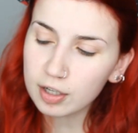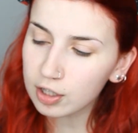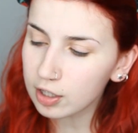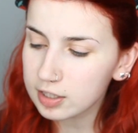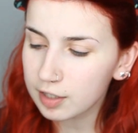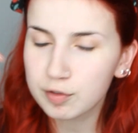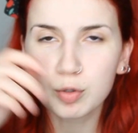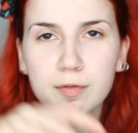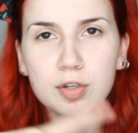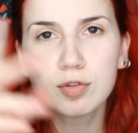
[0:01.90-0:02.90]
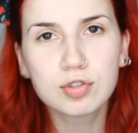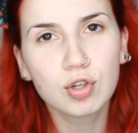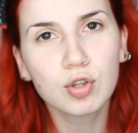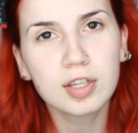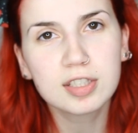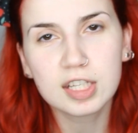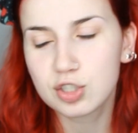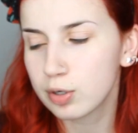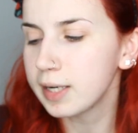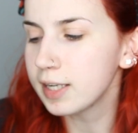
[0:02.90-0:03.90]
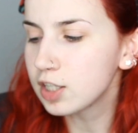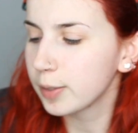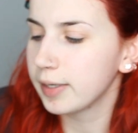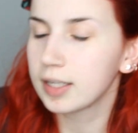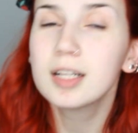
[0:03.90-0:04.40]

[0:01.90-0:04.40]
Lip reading: I got a lot of stuff to review, so let's get straight into it.